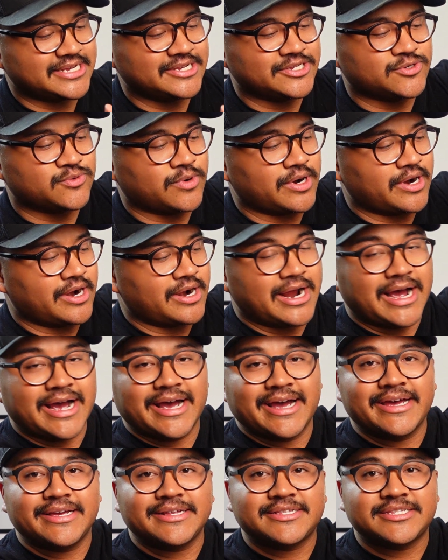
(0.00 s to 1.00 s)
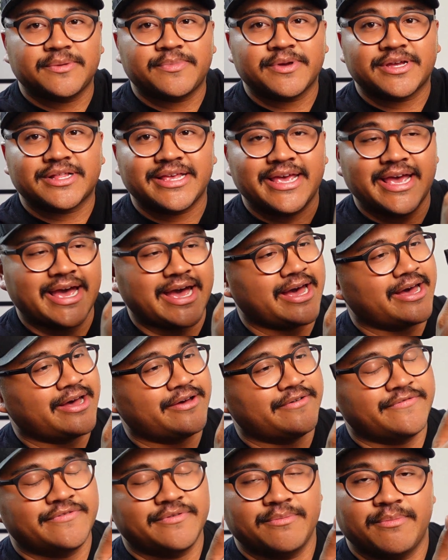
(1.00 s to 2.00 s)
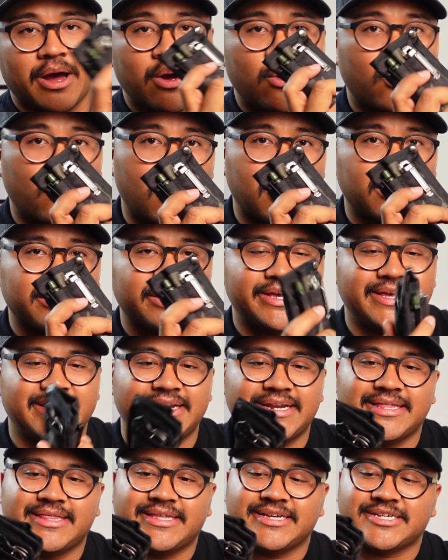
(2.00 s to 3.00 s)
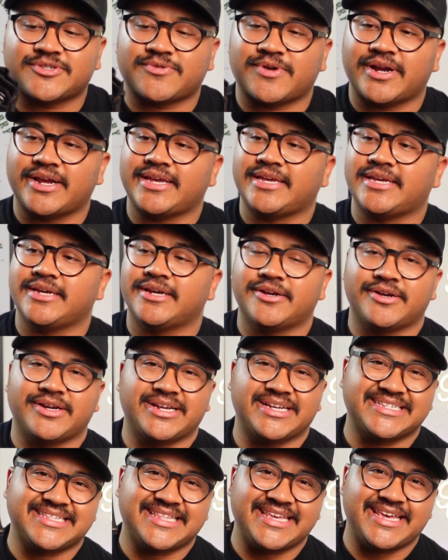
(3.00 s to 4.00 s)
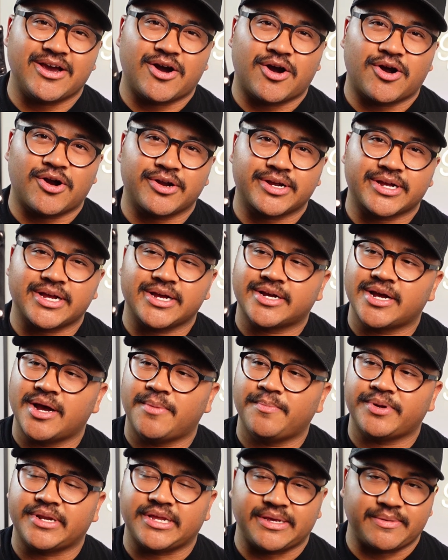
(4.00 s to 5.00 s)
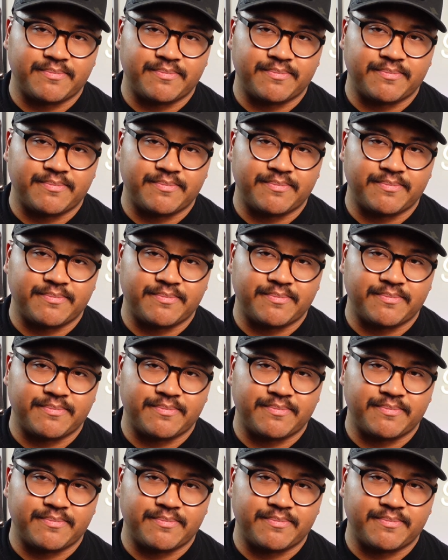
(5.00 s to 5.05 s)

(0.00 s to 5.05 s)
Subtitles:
is where I typically have my wallet. This right here is the ARC Company